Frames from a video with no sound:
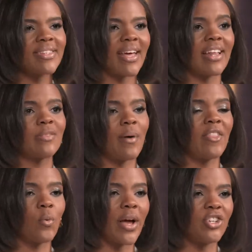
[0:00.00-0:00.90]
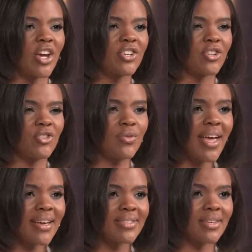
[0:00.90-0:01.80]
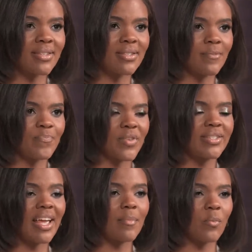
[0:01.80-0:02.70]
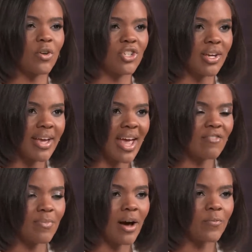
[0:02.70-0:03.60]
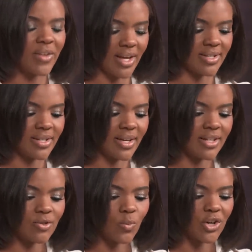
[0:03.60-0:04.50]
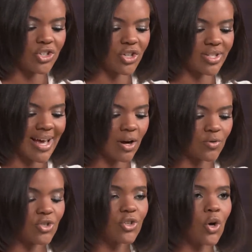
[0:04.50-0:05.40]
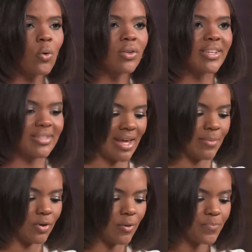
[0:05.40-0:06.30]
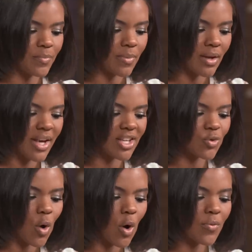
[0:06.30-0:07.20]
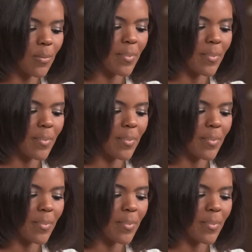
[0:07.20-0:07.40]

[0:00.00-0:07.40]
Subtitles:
this against, by the way, Jason Sudeikis' statement, which he gave about the incident, which sounds totally stable. He says, quote,